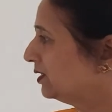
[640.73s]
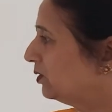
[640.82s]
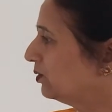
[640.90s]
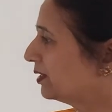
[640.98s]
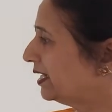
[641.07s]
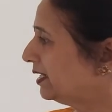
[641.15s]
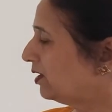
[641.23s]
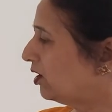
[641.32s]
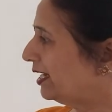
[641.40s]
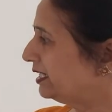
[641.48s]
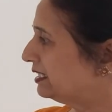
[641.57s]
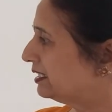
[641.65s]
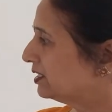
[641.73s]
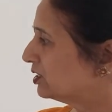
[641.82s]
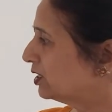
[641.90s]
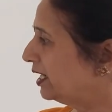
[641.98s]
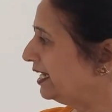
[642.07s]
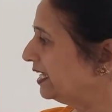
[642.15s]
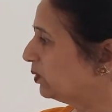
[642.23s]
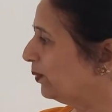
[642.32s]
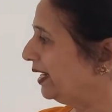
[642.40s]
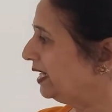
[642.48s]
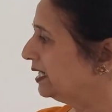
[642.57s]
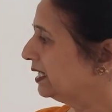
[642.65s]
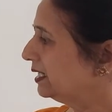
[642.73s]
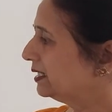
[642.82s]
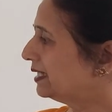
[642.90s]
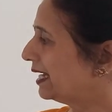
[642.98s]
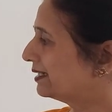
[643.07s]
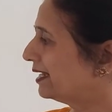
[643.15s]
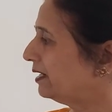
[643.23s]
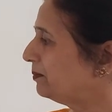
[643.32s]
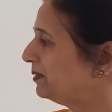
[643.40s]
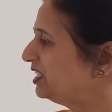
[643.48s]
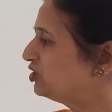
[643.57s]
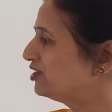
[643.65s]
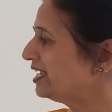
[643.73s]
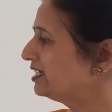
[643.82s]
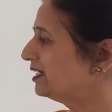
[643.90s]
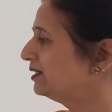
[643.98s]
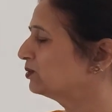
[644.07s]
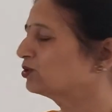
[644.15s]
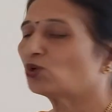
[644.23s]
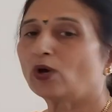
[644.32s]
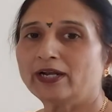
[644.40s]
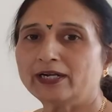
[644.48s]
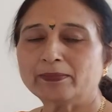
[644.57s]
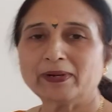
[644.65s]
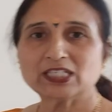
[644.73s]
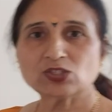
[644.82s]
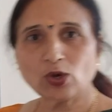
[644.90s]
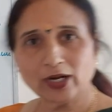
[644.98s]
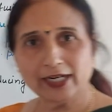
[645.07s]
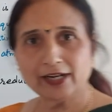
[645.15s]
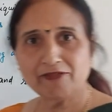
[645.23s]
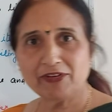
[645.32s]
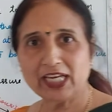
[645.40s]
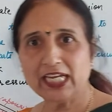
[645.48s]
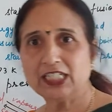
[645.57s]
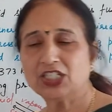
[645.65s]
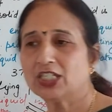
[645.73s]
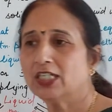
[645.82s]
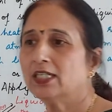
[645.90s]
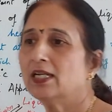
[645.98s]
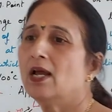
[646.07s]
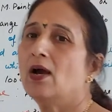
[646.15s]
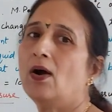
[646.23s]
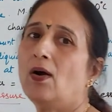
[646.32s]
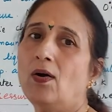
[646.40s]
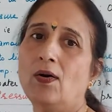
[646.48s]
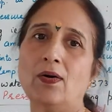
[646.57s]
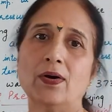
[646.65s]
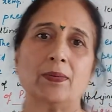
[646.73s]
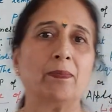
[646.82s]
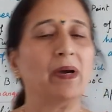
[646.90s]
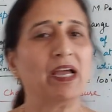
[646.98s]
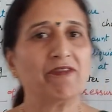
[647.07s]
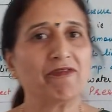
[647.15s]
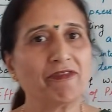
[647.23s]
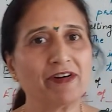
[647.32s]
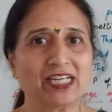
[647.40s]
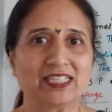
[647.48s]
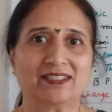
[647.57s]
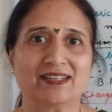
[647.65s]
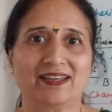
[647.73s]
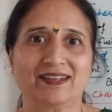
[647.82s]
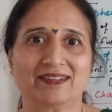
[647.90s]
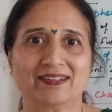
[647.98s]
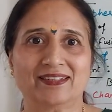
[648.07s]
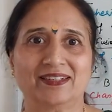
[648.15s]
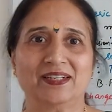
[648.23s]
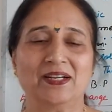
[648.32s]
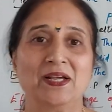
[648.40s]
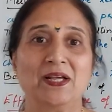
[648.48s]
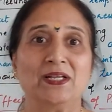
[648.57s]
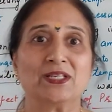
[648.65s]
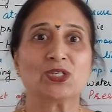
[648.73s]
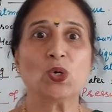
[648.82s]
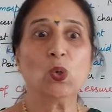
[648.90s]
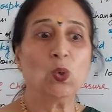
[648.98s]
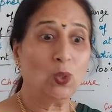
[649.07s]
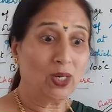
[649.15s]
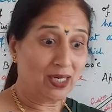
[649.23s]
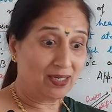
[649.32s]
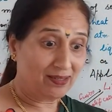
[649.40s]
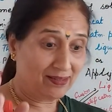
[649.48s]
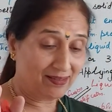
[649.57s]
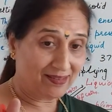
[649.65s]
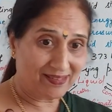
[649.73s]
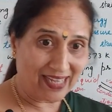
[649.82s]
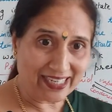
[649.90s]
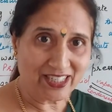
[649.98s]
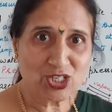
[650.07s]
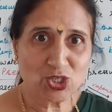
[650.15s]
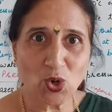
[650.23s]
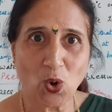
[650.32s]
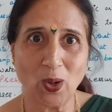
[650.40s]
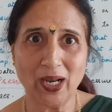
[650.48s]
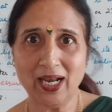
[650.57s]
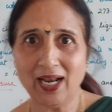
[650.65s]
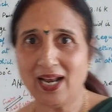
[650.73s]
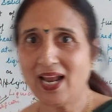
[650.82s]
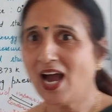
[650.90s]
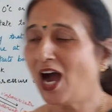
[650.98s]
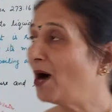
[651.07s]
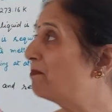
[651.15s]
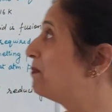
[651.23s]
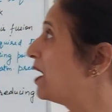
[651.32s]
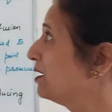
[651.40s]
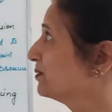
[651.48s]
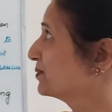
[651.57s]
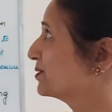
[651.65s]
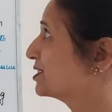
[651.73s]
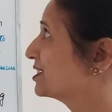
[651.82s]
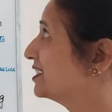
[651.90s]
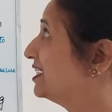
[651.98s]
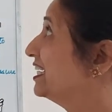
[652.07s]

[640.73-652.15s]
Okay, and liquid, that can be changed into solid by solidification or by freezing. So that's all about,